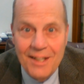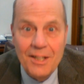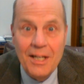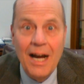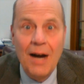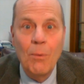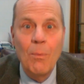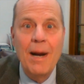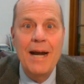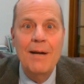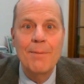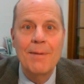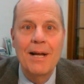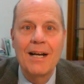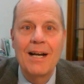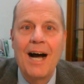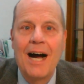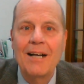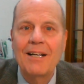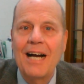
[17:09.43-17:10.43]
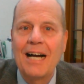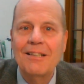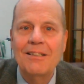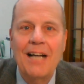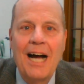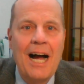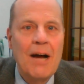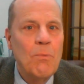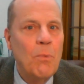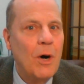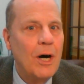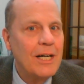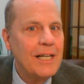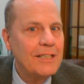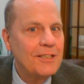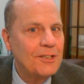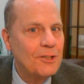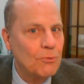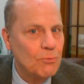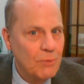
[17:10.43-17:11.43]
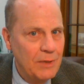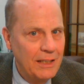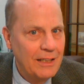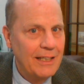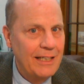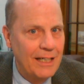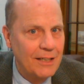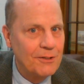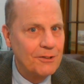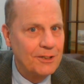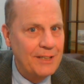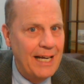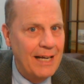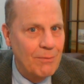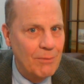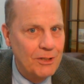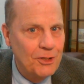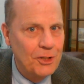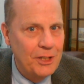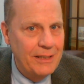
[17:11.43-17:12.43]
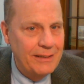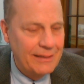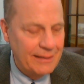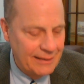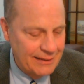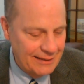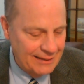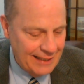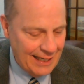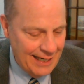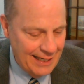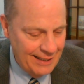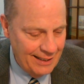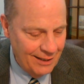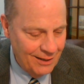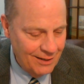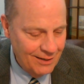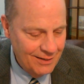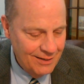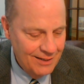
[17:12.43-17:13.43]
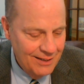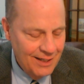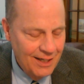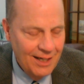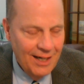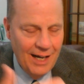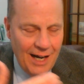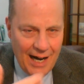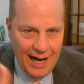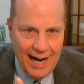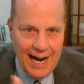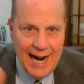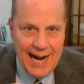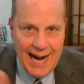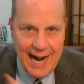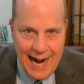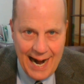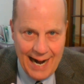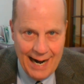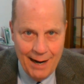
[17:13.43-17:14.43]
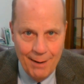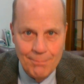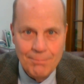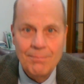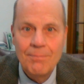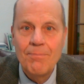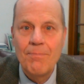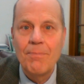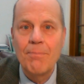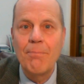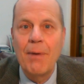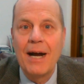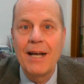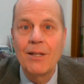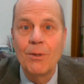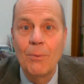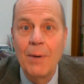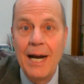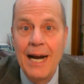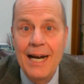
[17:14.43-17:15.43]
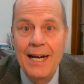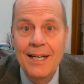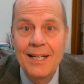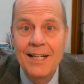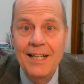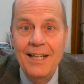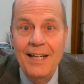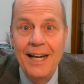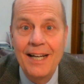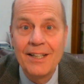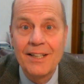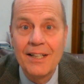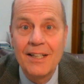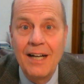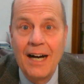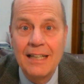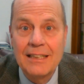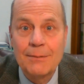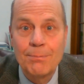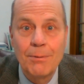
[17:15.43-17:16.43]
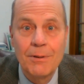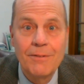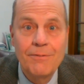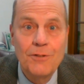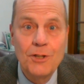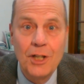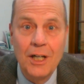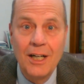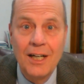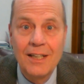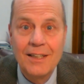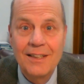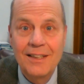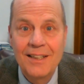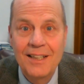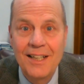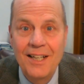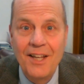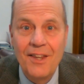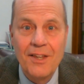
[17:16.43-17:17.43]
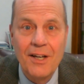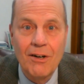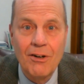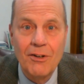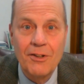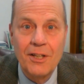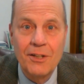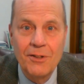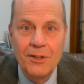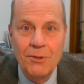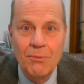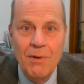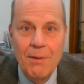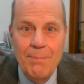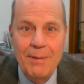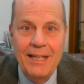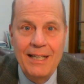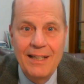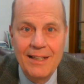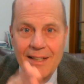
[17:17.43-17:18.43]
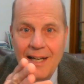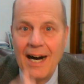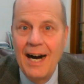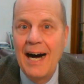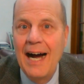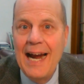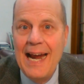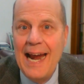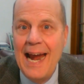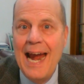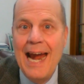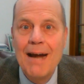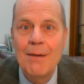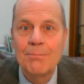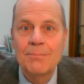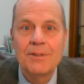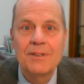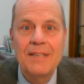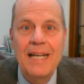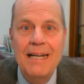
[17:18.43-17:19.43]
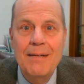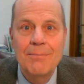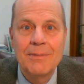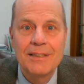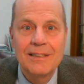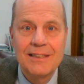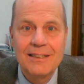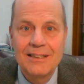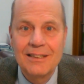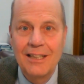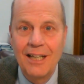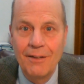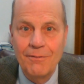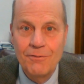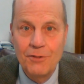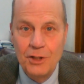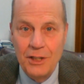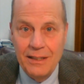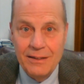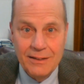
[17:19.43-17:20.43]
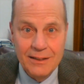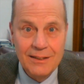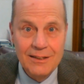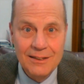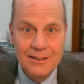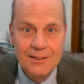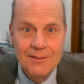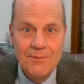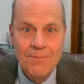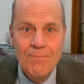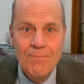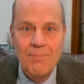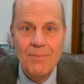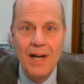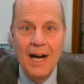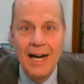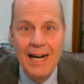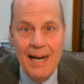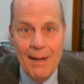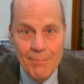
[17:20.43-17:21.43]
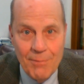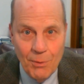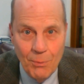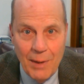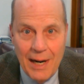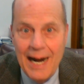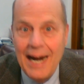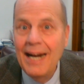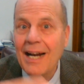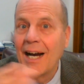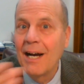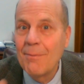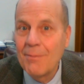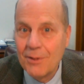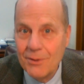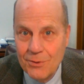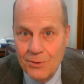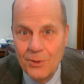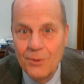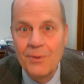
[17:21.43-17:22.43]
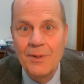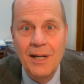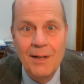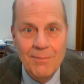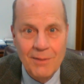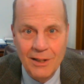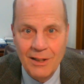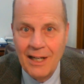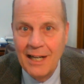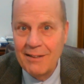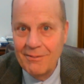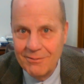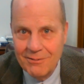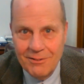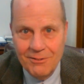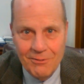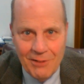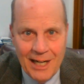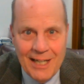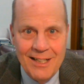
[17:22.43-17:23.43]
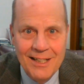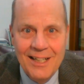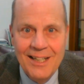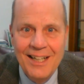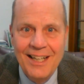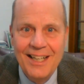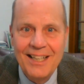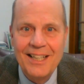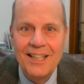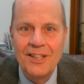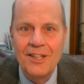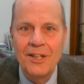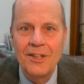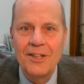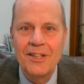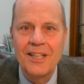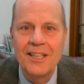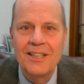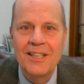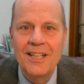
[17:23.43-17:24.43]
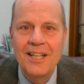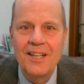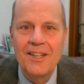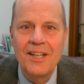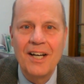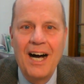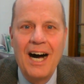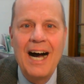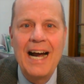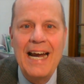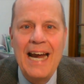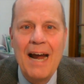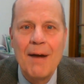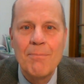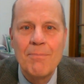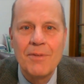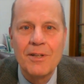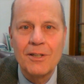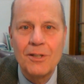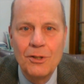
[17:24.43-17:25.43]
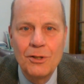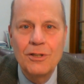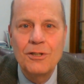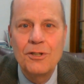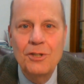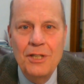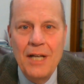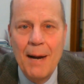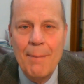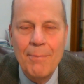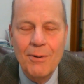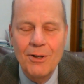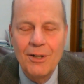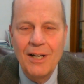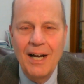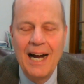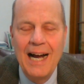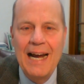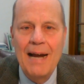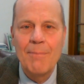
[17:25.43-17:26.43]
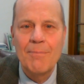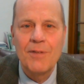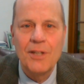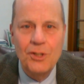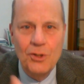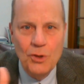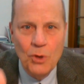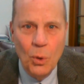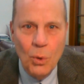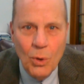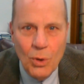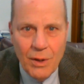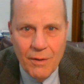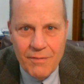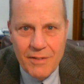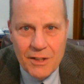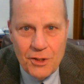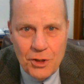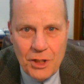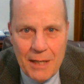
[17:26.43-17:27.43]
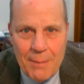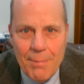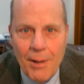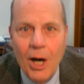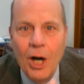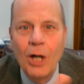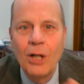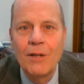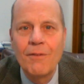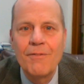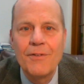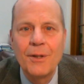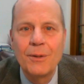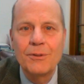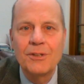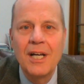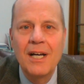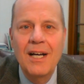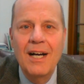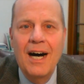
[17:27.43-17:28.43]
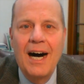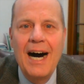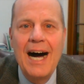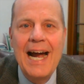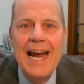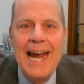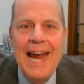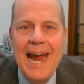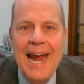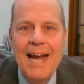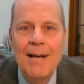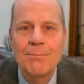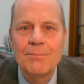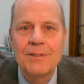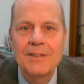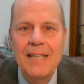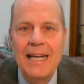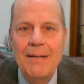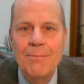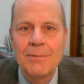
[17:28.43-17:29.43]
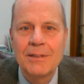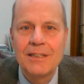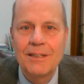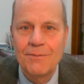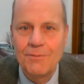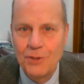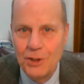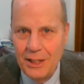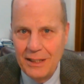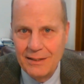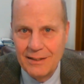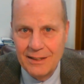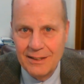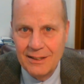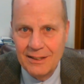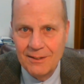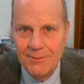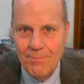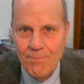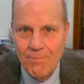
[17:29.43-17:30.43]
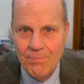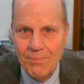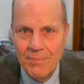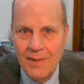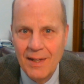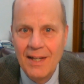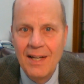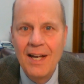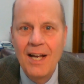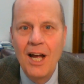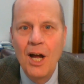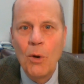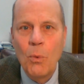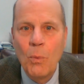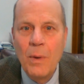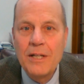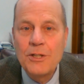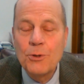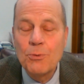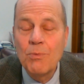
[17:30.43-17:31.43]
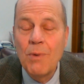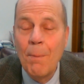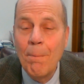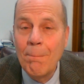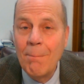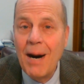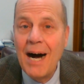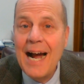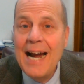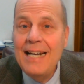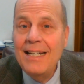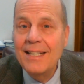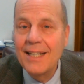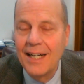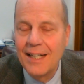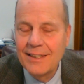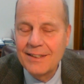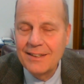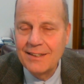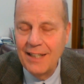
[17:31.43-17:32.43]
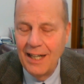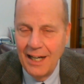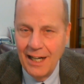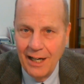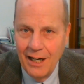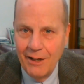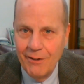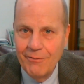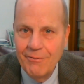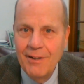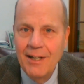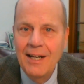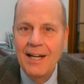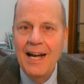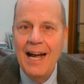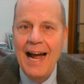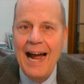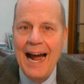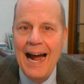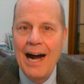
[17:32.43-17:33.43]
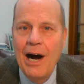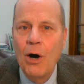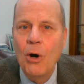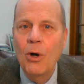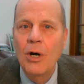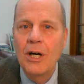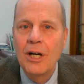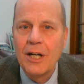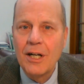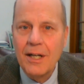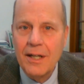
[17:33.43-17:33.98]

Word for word: Now, wait a minute. I, I, I want us to really understand what Jesus is saying here. I am, by the way, in the Gospel of John, there are the, the repeated I am statements of Jesus. I am the way, I am the truth, I am the life, right? The, the, the, the, I am the good shepherd, I am the door of the sheep, all of those I am statements of Jesus, which remind us of how